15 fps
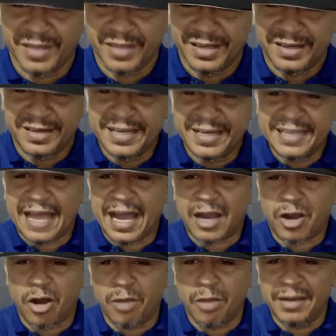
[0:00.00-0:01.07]

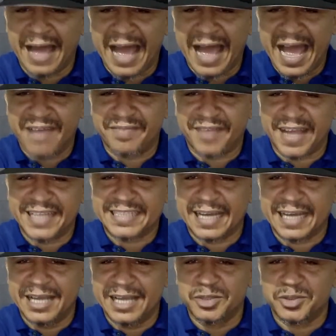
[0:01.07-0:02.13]
Rita, come live. I
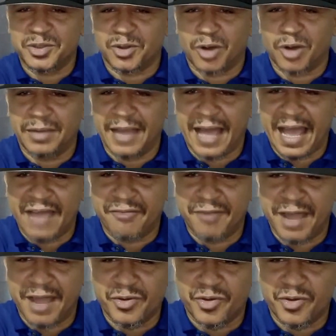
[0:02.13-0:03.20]
challenge you to come live.
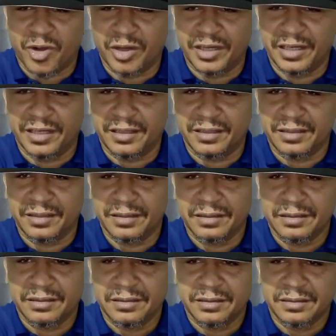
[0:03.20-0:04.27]
Where are you running?
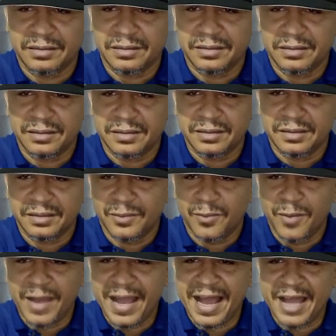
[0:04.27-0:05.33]

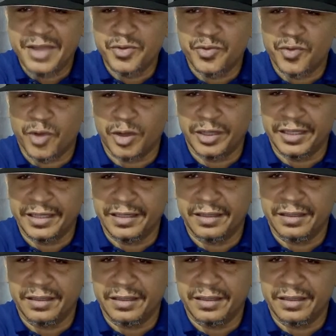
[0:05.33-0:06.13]
Where are you running?